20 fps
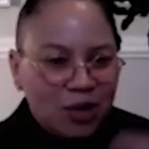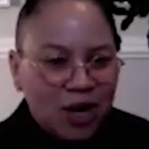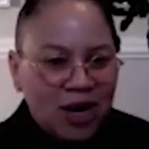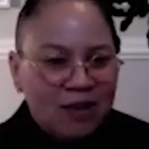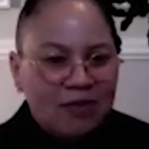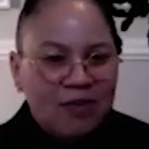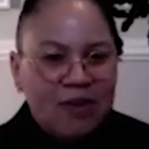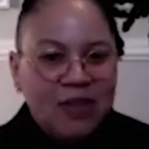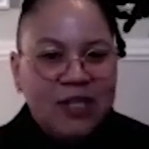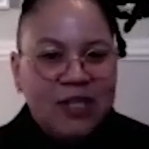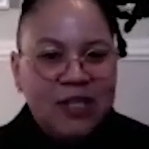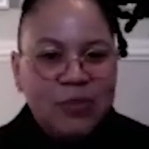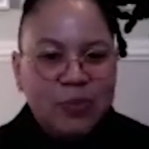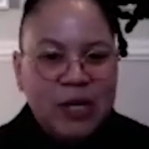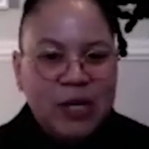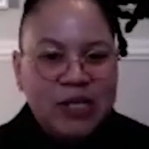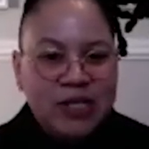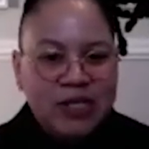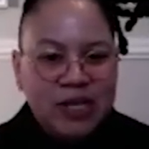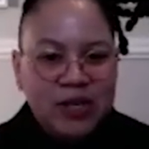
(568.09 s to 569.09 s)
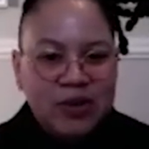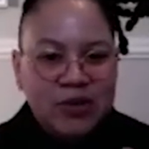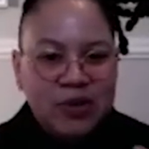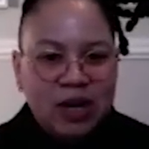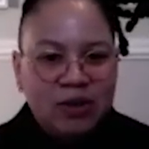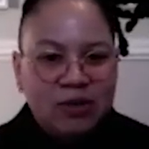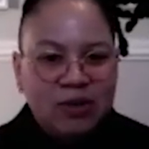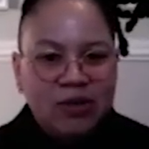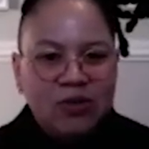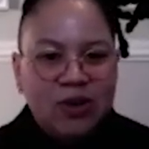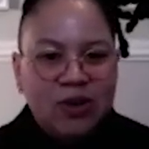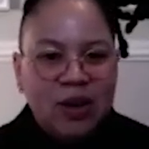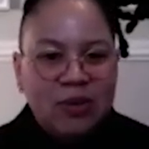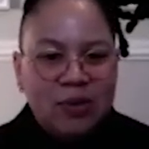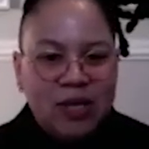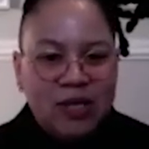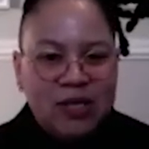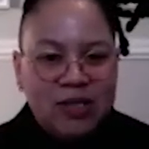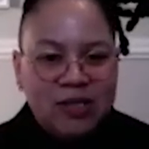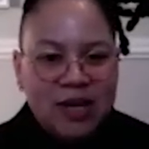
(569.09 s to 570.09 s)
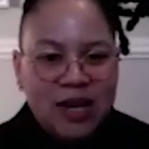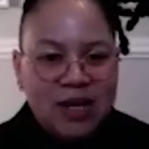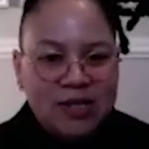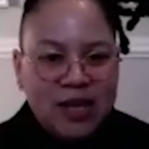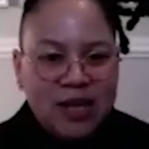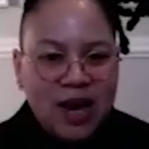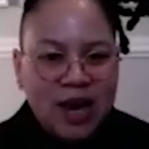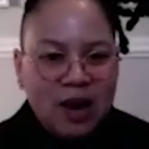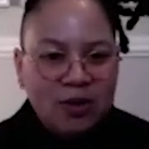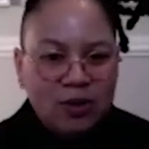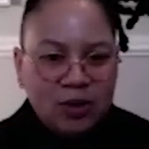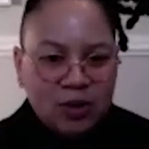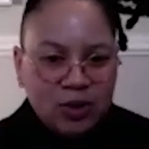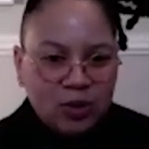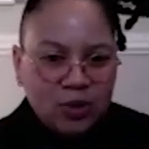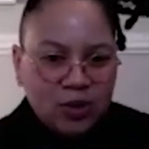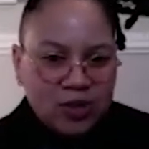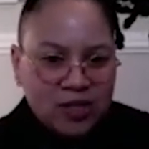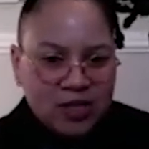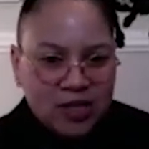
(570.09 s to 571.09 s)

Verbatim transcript: kind of in the space that you now described as the outdoors.